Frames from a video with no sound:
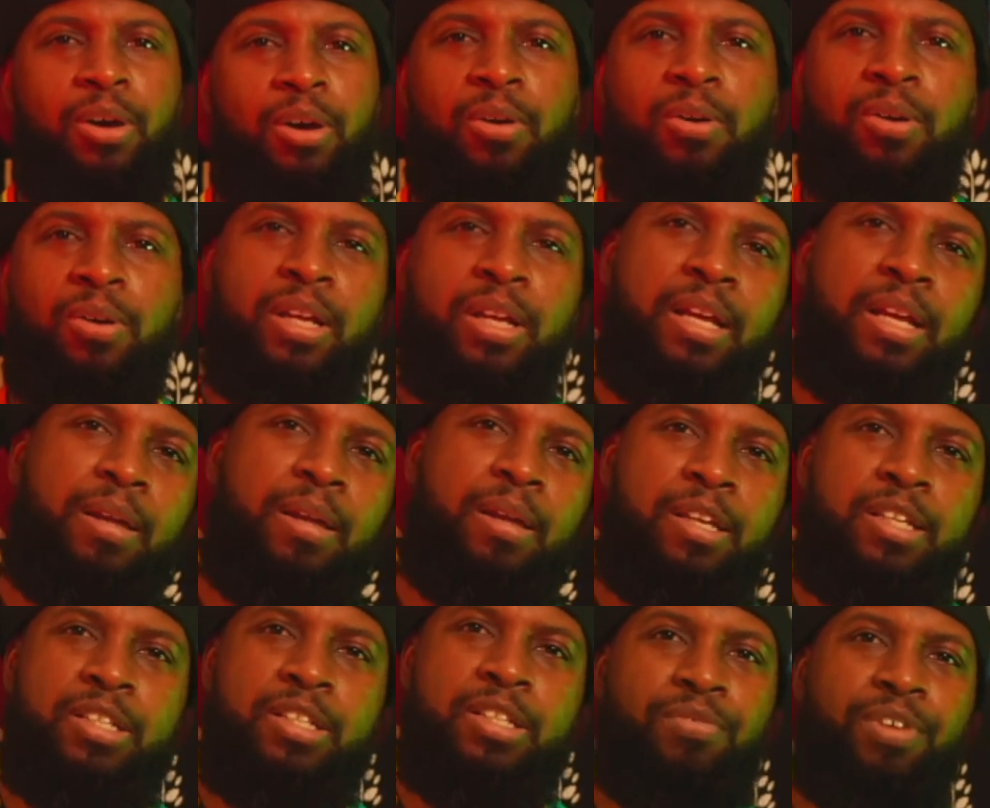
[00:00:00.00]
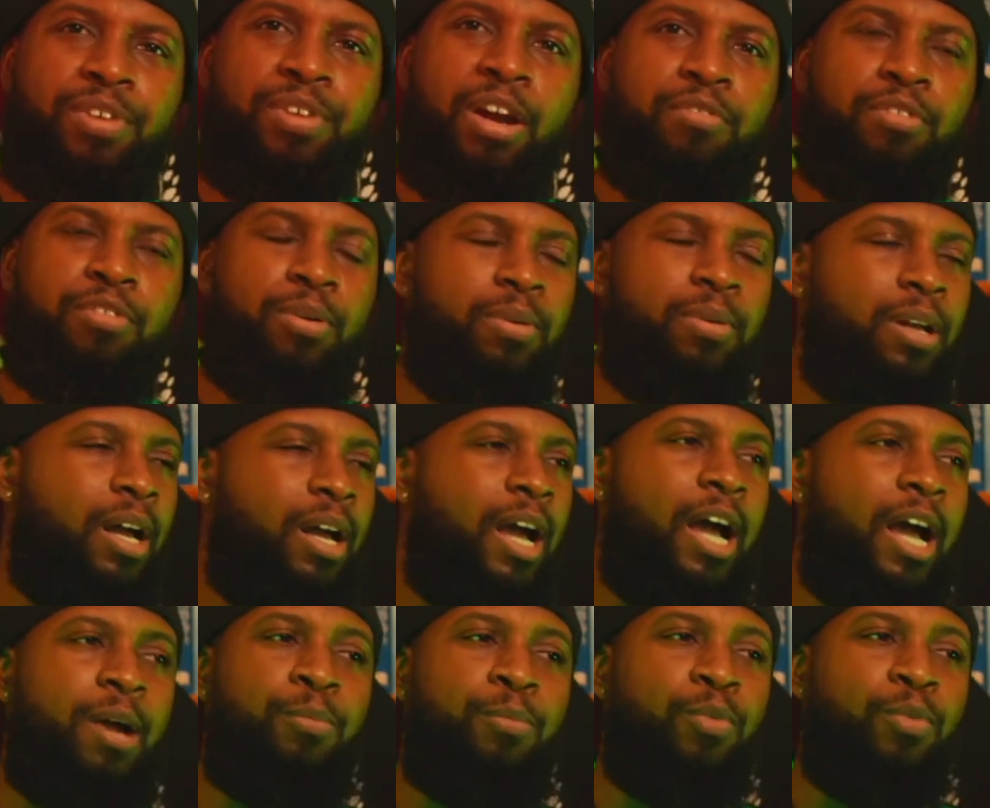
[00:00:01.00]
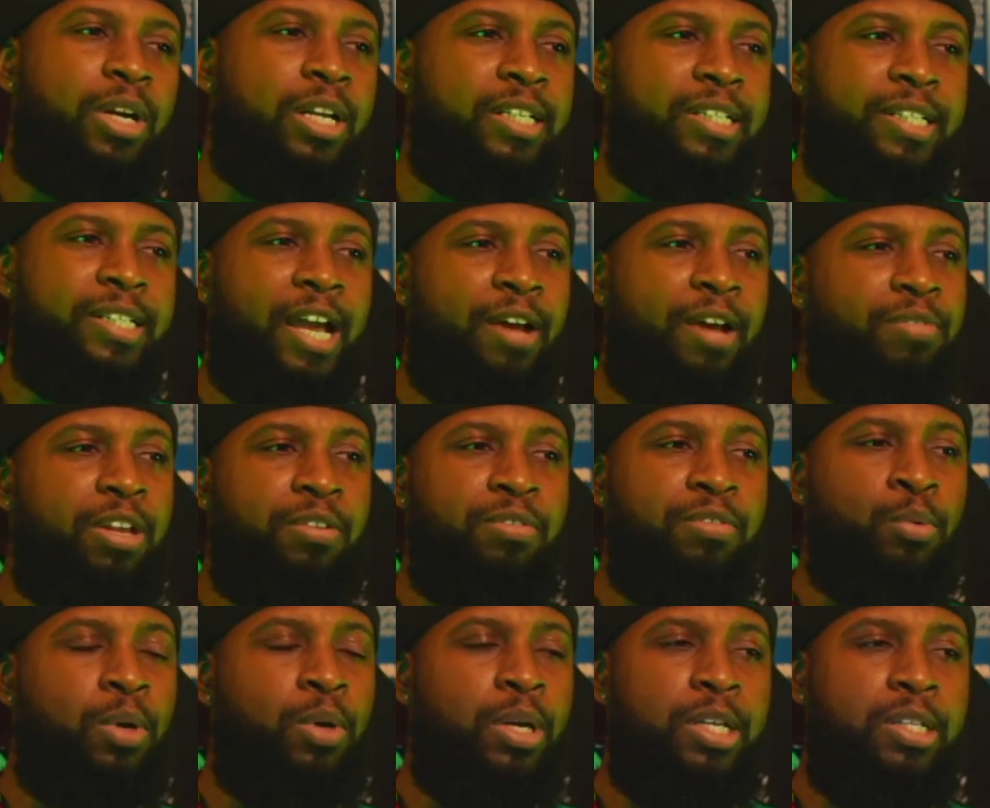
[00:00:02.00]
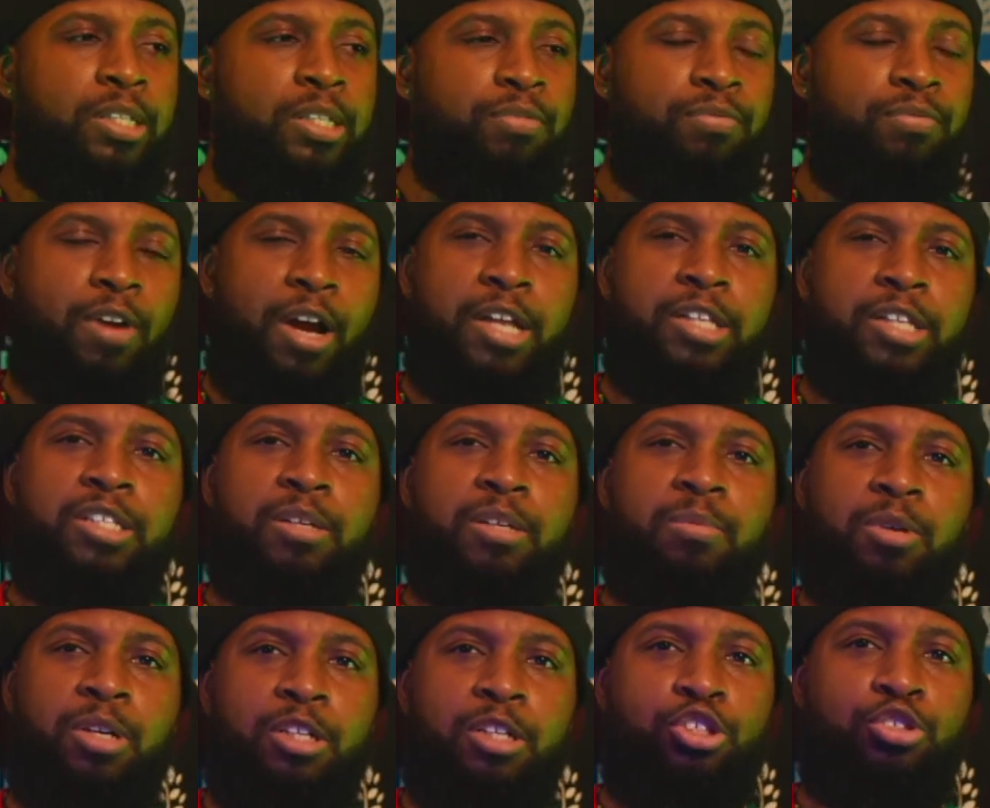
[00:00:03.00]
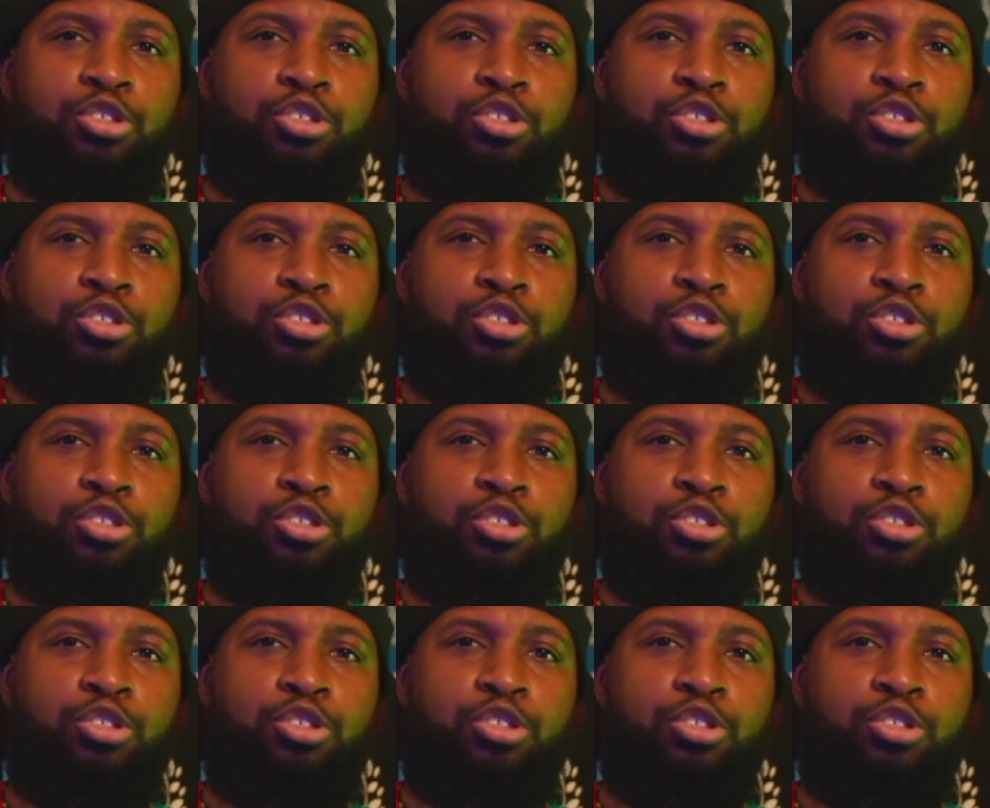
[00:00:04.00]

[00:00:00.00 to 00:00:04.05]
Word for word: but you know, it's not for every. I when I say I've never wanted to find